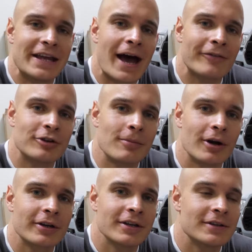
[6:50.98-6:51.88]
the
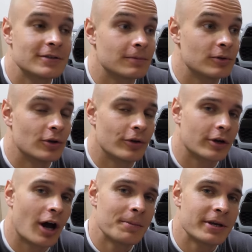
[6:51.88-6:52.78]
aftermarket, you know, the
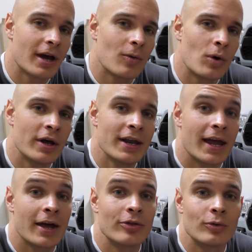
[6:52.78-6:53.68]
copycat one
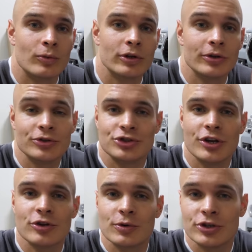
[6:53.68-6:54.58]
and the real
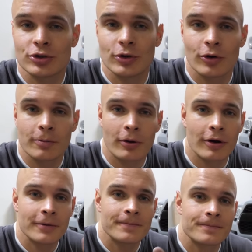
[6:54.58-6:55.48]
genuine Toyota
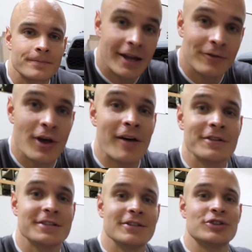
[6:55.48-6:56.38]
part. And if you
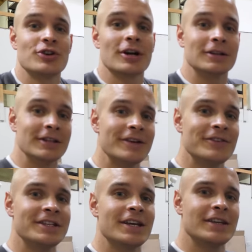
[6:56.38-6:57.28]
haven't seen the truck
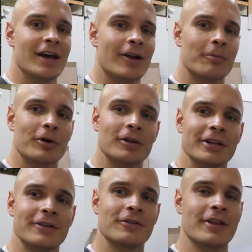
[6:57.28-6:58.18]
lift kit yet, I'll put a
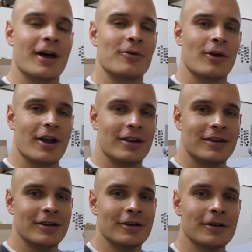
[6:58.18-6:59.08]
link for that right
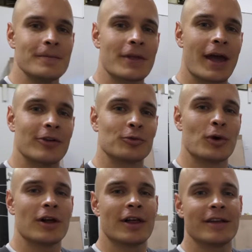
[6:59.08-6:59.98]
here, as
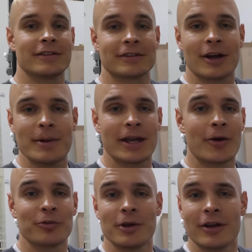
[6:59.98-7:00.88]
well as come hang out
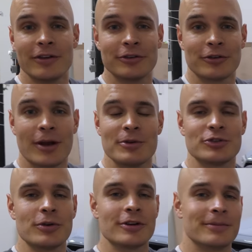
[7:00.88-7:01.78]
with me on Instagram and
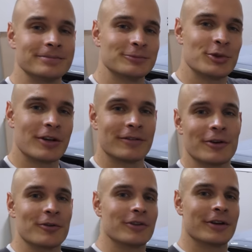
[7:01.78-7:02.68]
Twitter. We have
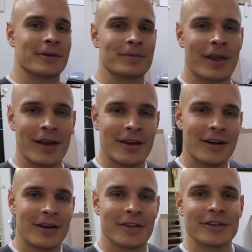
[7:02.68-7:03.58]
fun over there.
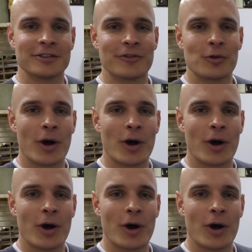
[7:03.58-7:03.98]
Thanks a ton for